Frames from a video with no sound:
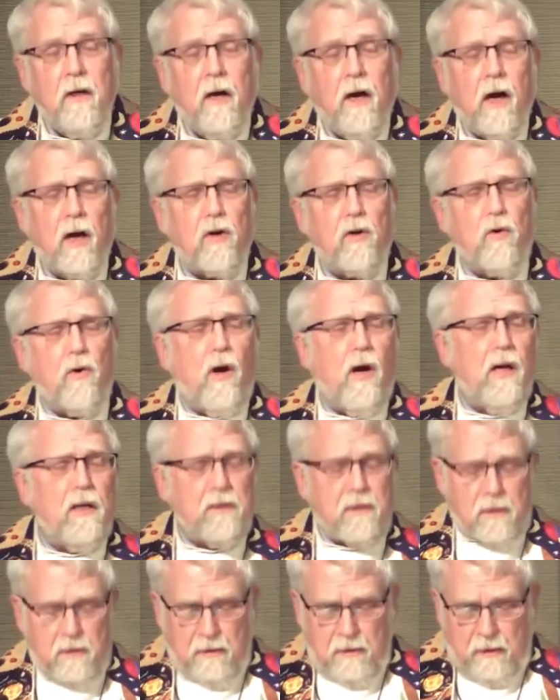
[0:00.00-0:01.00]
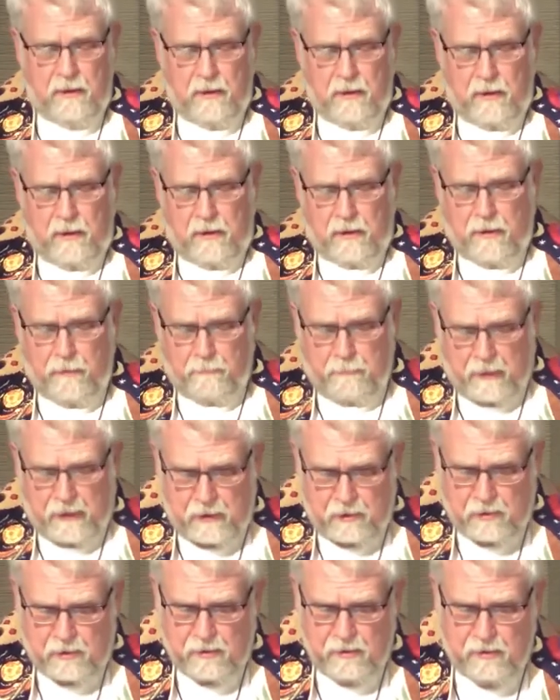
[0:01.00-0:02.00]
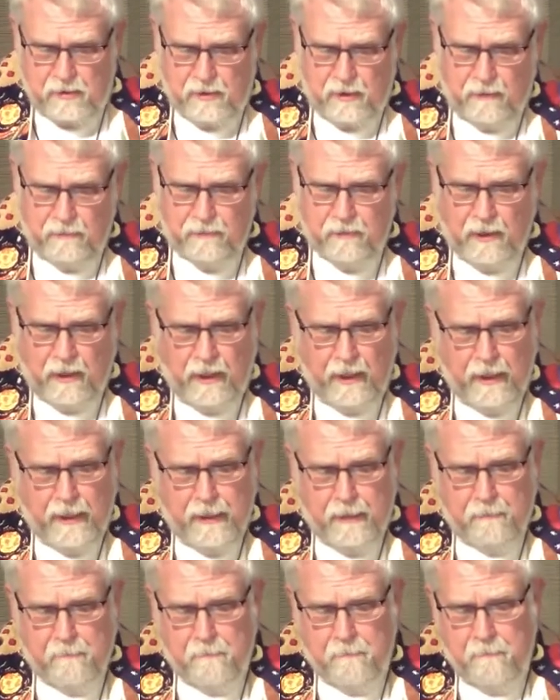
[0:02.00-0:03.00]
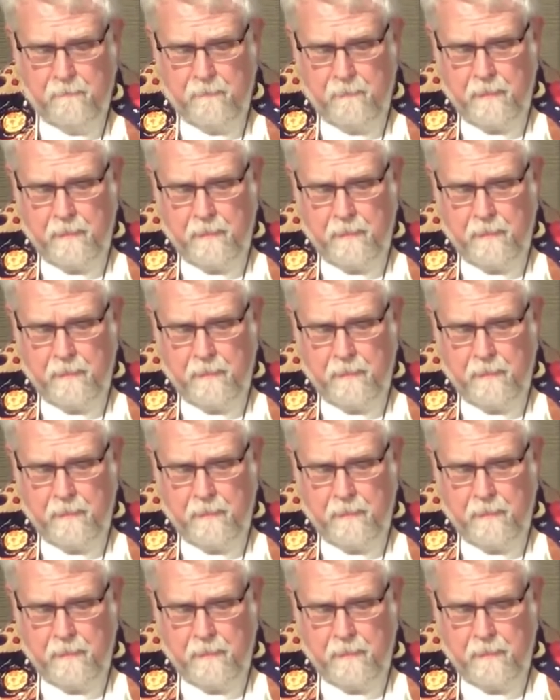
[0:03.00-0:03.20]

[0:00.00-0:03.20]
across the beaches of time.